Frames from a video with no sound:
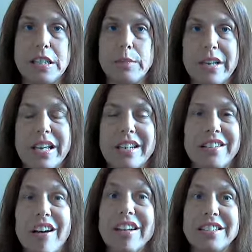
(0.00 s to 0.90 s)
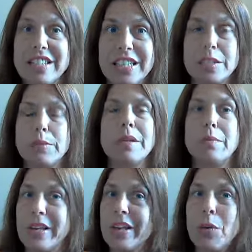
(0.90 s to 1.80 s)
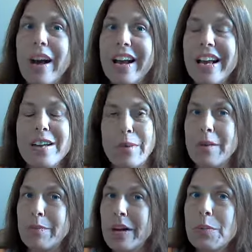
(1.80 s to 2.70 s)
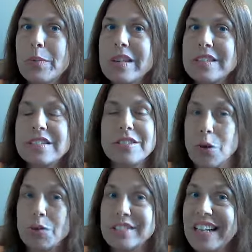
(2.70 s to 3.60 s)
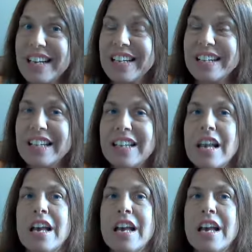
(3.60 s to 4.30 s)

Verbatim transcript: me and God's teaching me to be quiet mind my own business don't say anything